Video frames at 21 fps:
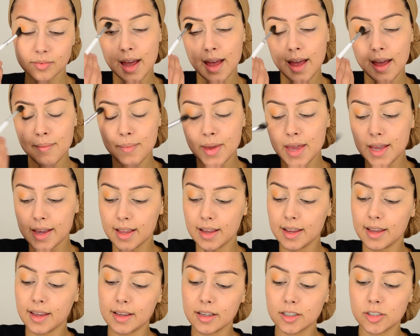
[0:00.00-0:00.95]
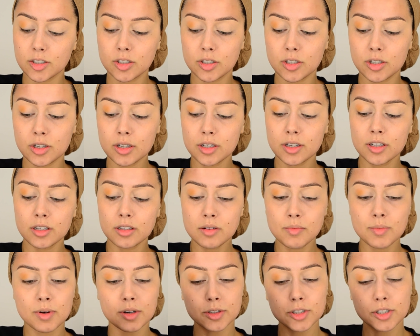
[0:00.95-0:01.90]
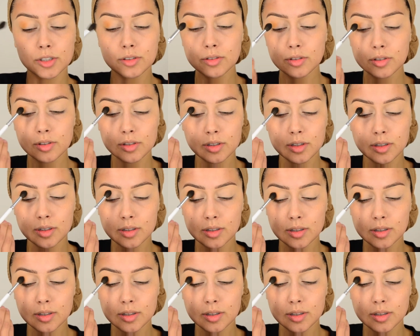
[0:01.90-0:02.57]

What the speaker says: And making circular motions.